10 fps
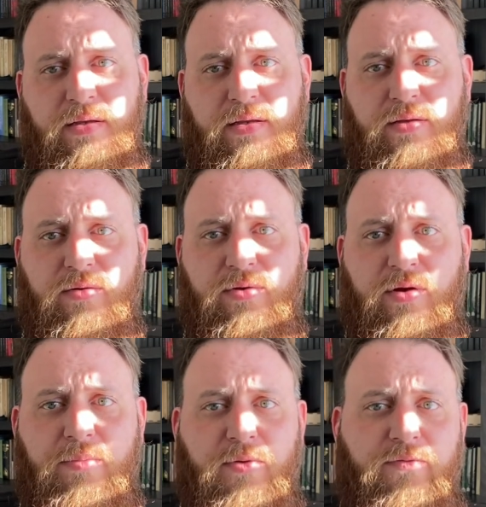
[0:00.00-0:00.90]
There
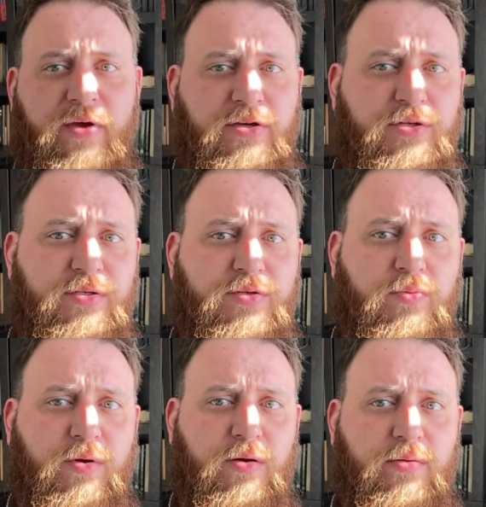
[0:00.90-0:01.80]
are professions
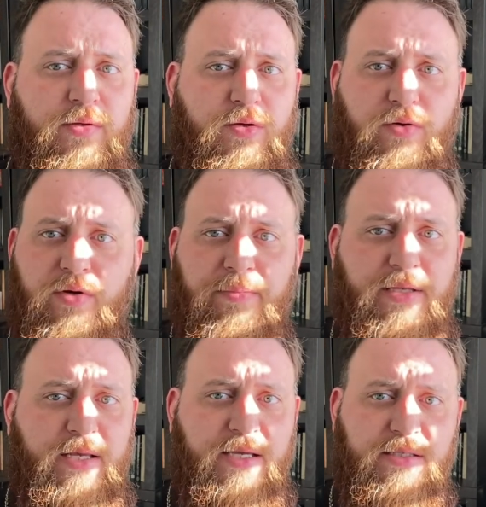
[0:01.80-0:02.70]
where you're going to be
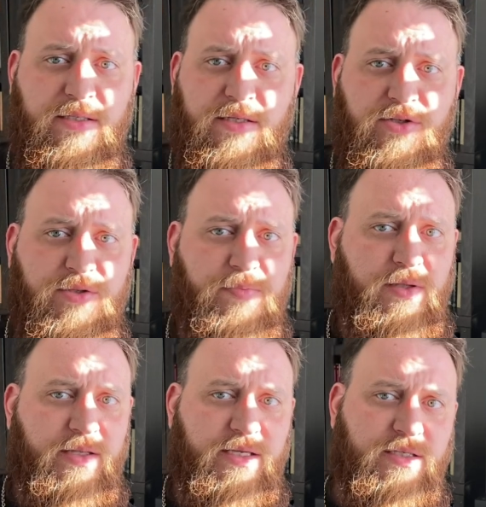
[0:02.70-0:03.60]
tested, such as
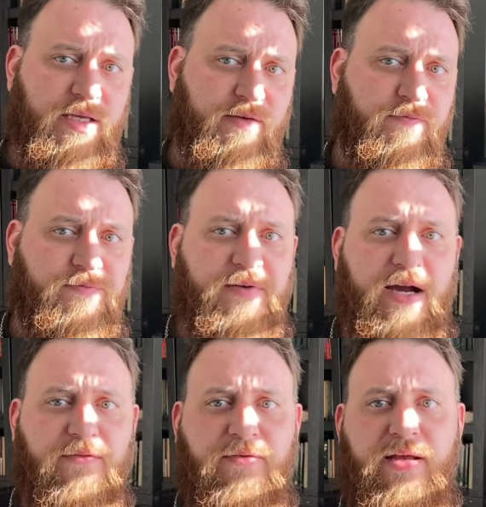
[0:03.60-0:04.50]
policing,
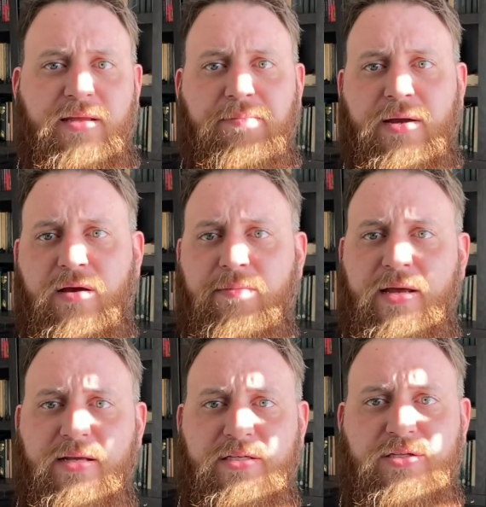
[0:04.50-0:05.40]
firefighting,
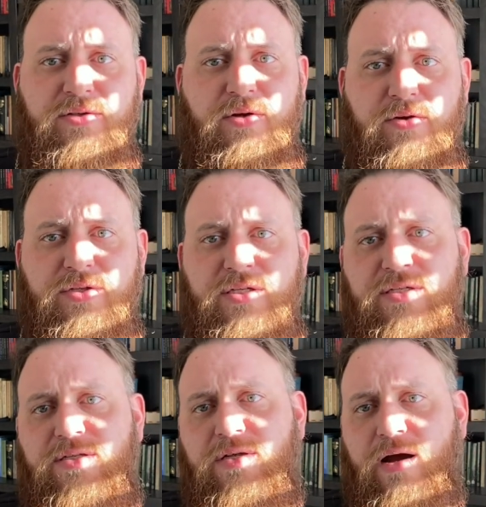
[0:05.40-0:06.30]
paramedics,
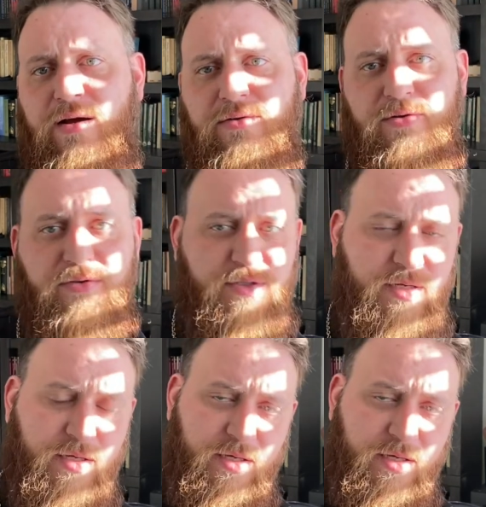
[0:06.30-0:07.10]
nurses, doctors.